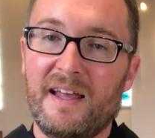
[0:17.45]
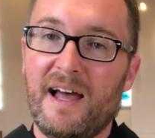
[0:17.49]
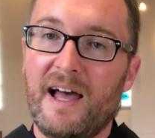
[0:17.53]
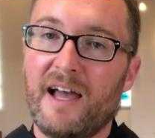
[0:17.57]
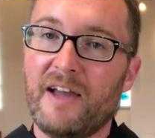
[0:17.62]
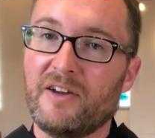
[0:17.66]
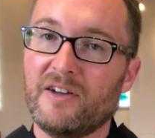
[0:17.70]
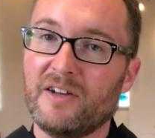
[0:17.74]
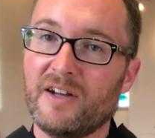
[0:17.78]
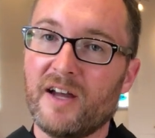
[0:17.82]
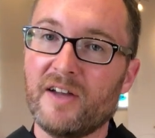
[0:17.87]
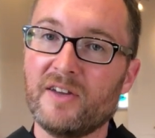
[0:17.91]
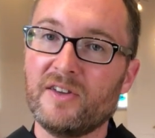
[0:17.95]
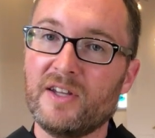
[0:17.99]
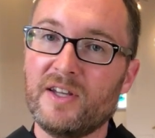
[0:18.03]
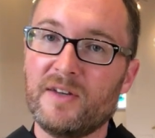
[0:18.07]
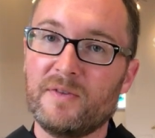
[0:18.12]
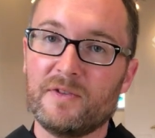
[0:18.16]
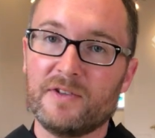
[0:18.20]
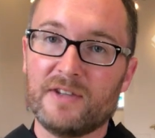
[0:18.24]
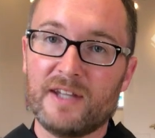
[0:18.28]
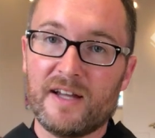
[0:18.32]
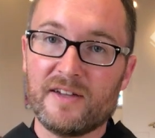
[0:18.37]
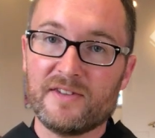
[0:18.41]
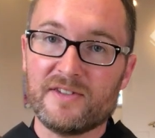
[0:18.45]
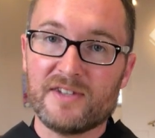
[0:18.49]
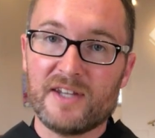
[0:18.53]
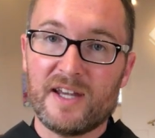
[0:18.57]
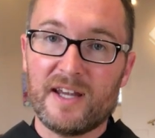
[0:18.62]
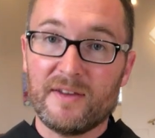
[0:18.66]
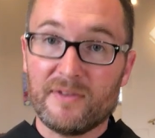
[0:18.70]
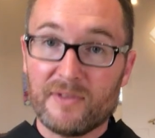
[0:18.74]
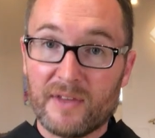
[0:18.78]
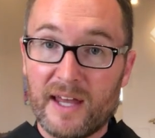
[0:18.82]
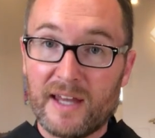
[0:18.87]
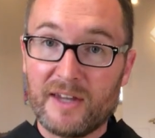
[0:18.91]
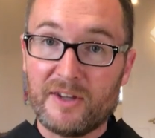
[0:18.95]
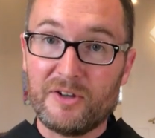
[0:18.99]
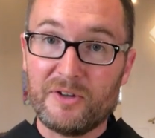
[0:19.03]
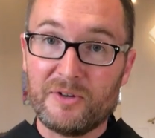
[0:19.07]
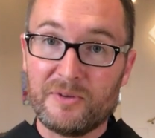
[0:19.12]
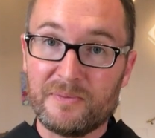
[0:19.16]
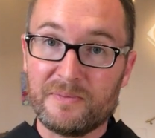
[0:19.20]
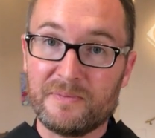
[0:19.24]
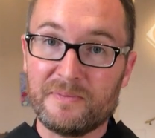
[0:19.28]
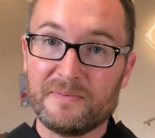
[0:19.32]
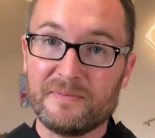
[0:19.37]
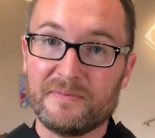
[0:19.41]
I cannot leave without saying thank you
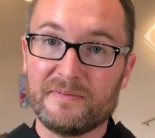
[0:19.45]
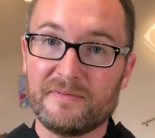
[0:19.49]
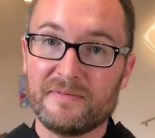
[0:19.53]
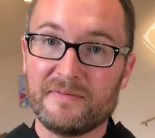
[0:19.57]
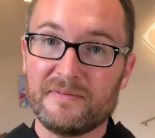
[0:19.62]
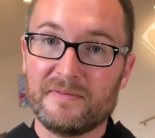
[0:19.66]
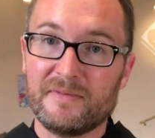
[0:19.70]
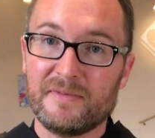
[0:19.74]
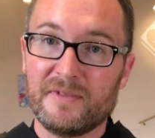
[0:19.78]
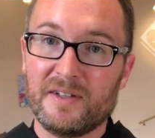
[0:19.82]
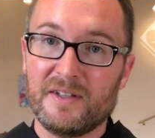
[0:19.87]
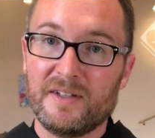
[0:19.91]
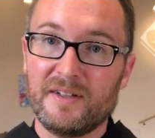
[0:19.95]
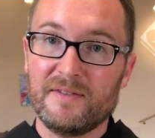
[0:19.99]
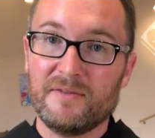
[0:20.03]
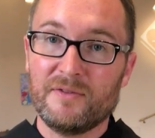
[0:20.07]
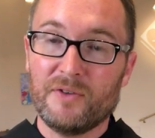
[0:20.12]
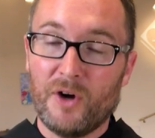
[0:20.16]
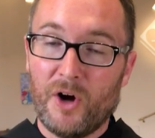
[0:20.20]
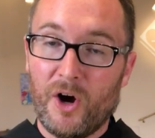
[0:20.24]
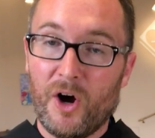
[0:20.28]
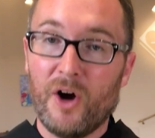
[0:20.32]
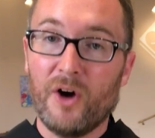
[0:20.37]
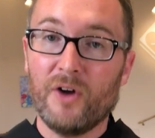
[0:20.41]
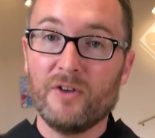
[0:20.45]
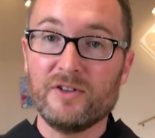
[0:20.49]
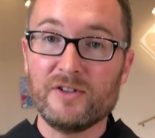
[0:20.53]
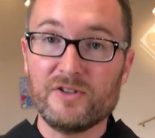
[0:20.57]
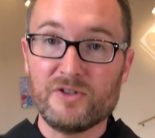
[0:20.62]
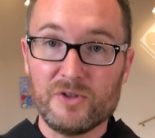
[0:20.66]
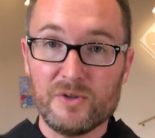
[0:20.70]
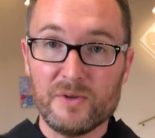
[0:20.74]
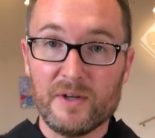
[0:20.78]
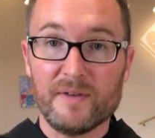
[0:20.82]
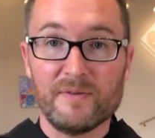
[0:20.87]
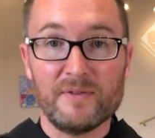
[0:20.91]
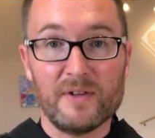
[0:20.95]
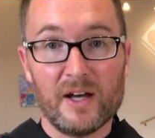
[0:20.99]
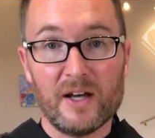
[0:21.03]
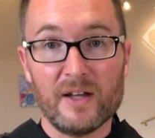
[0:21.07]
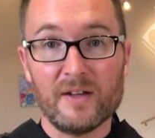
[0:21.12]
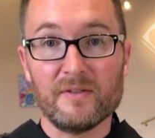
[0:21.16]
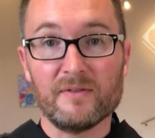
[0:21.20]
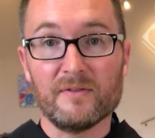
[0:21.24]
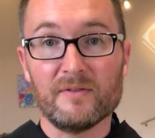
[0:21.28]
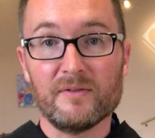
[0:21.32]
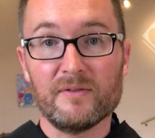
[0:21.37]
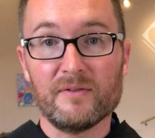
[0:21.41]
for all that you have
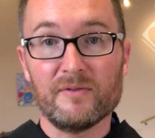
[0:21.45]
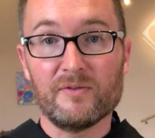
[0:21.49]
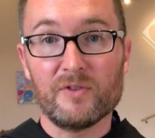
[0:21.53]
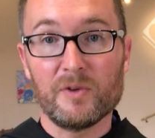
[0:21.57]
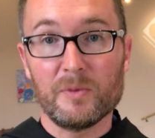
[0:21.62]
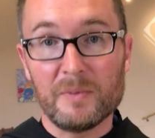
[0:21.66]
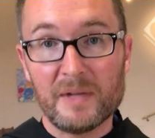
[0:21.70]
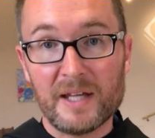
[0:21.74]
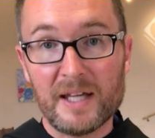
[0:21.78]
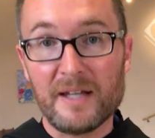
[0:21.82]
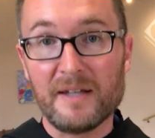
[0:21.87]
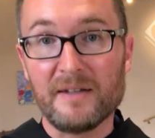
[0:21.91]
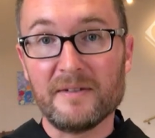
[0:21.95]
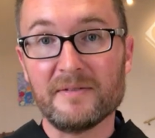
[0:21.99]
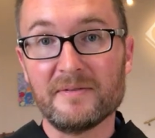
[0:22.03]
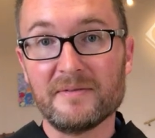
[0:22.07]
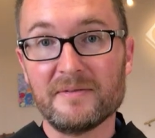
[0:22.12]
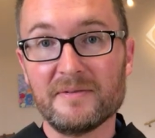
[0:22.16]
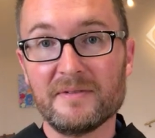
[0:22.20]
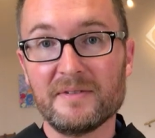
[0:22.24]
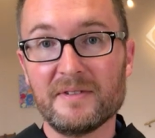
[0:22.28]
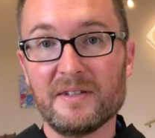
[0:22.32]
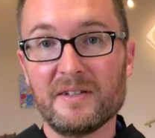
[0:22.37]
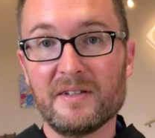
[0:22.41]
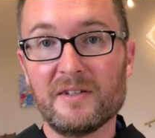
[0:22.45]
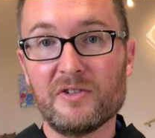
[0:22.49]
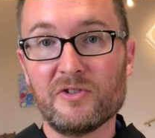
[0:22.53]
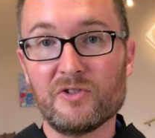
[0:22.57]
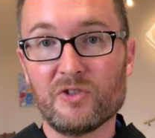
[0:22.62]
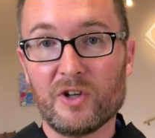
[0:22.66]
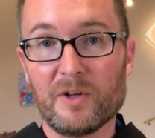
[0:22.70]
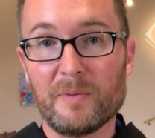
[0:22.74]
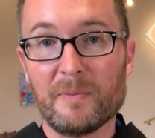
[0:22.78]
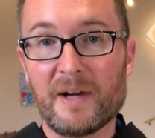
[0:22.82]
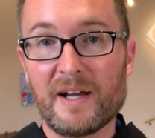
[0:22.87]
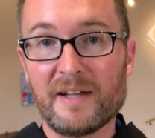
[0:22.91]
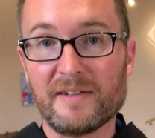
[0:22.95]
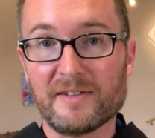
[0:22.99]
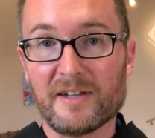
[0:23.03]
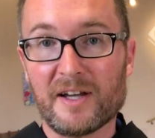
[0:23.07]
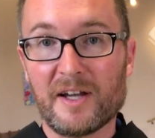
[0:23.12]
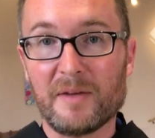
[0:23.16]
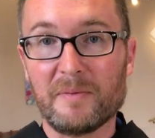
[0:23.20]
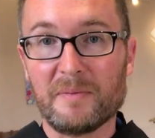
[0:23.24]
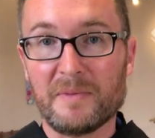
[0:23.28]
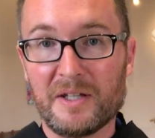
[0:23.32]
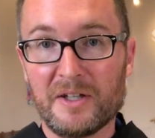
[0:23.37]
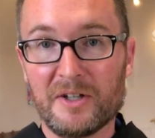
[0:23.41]
done for me during my
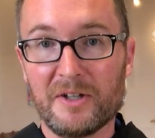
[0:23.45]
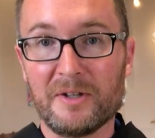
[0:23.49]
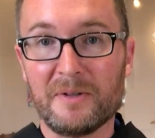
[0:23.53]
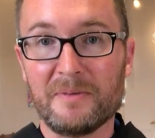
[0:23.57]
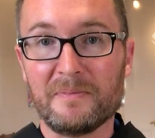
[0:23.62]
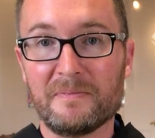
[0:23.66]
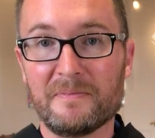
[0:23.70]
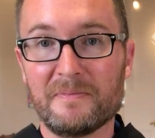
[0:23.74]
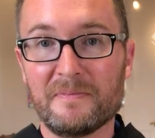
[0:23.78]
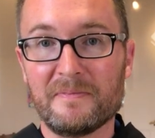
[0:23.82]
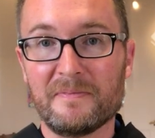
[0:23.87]
time here.